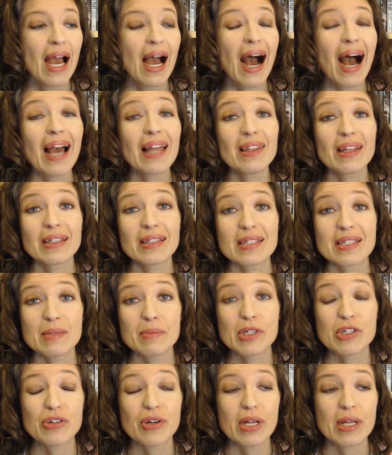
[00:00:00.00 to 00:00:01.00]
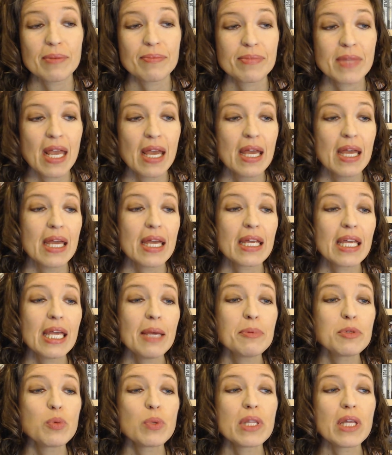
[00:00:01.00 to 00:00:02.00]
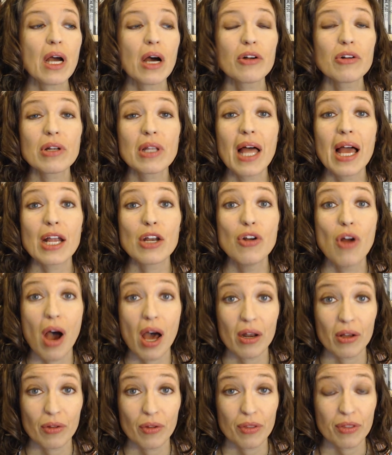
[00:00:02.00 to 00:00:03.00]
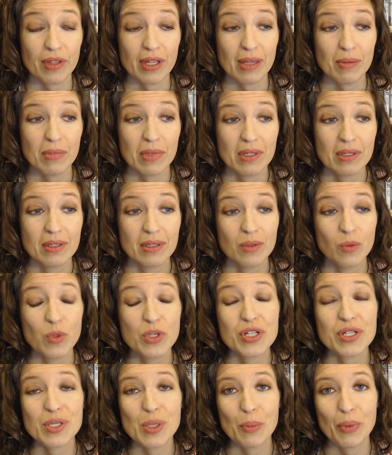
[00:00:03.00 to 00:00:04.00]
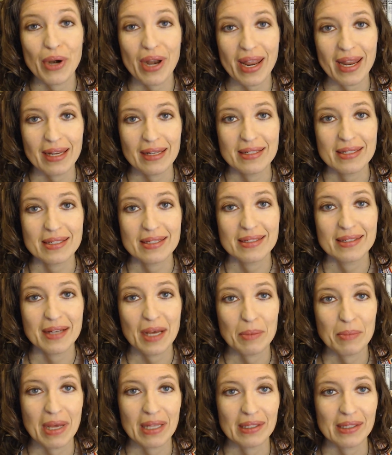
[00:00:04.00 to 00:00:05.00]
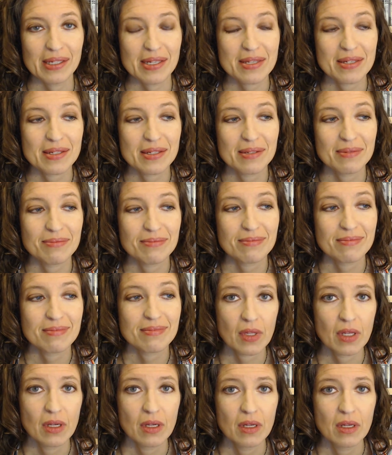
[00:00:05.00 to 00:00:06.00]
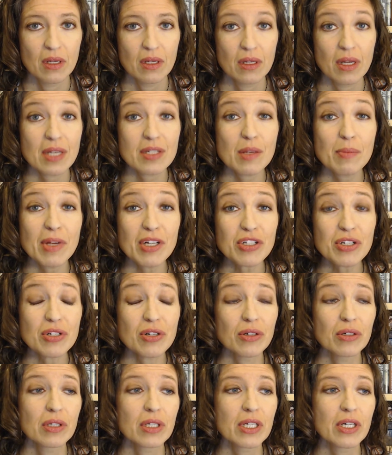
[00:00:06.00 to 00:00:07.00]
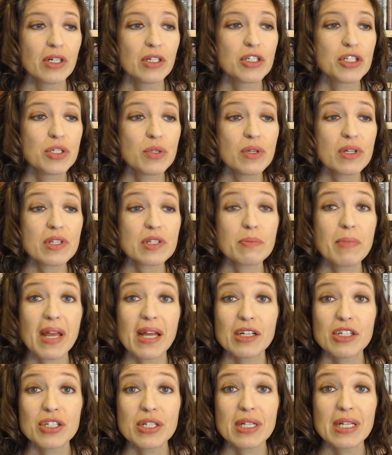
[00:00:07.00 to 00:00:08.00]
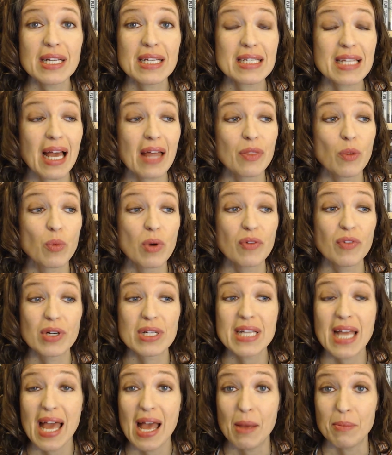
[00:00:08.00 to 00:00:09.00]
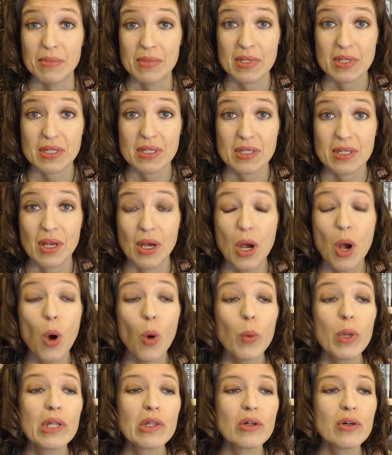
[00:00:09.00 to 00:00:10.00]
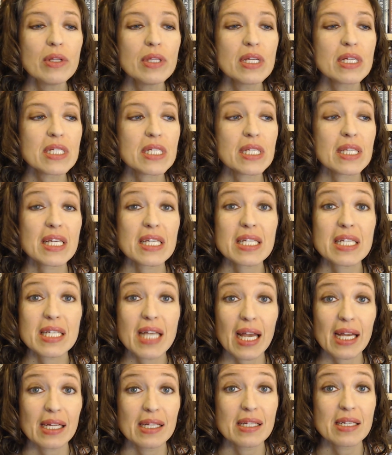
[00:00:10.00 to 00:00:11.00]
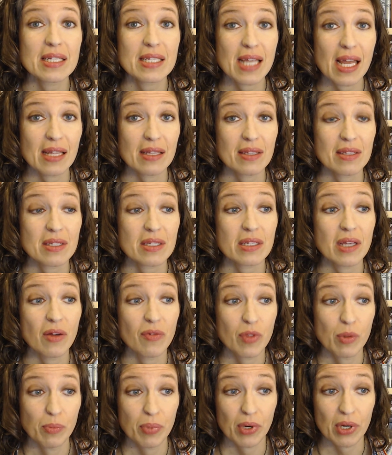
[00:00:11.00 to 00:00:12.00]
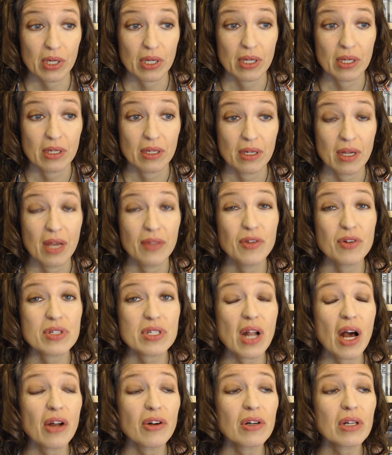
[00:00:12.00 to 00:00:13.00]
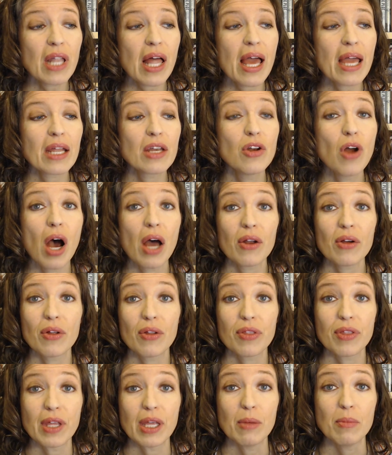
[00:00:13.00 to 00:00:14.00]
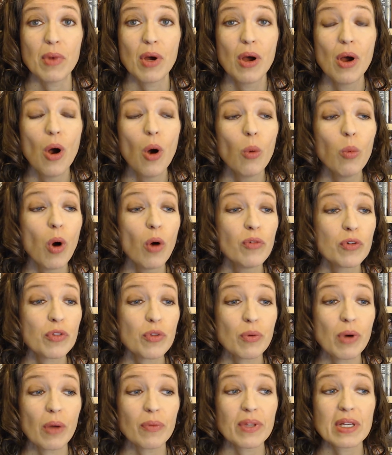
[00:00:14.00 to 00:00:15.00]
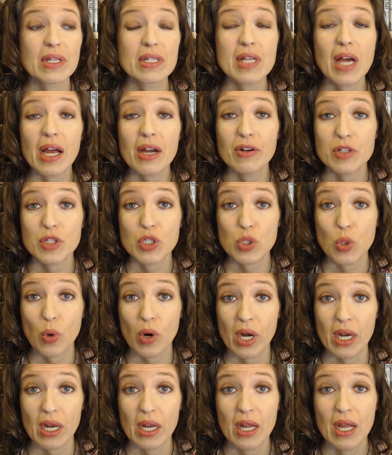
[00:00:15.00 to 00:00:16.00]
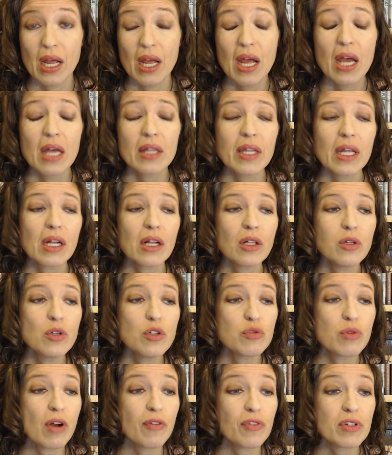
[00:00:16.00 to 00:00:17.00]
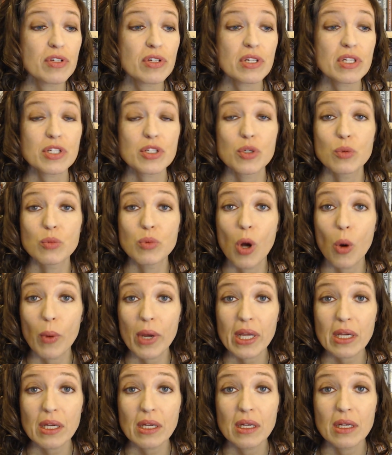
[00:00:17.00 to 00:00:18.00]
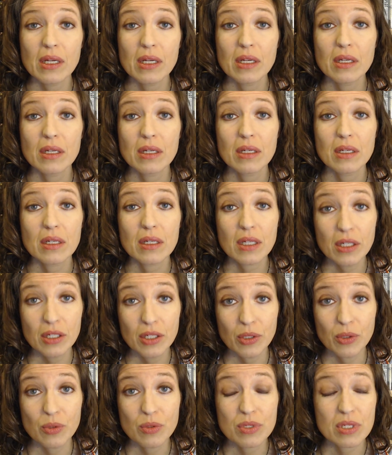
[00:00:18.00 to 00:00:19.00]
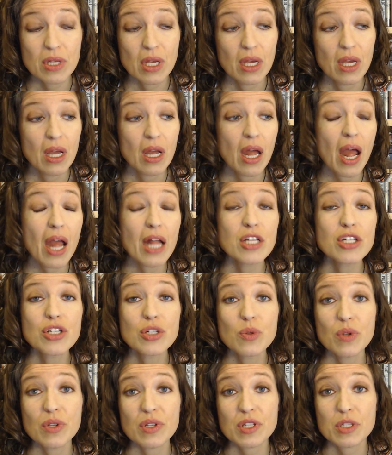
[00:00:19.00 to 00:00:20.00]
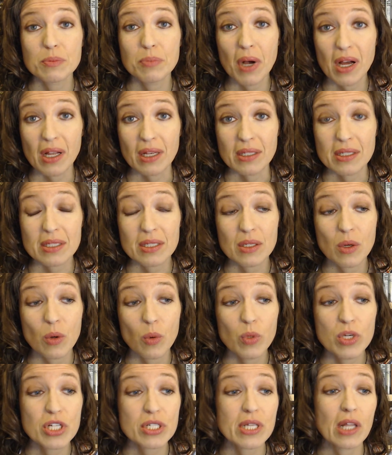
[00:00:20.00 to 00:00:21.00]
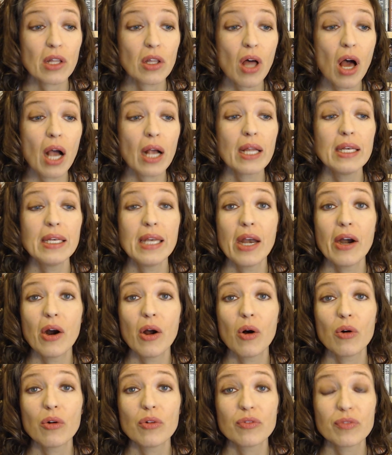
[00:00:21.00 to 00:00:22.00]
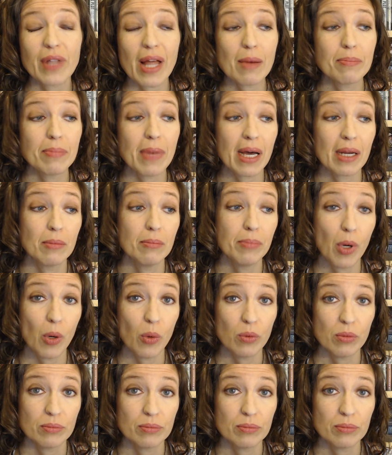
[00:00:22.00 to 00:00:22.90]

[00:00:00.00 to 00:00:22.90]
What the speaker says: I like this imagery. It keeps with the underlying nautical theme, which is number 8 on my list. As I mentioned earlier, Judith's mansion is on the River Thames. We learn this in the 2nd sentence of the book, and there's an underlying nautical theme woven throughout the entire story that includes references to rowing, canoes, and Judith's punt, which is a long and narrow, flat-bottomed boat.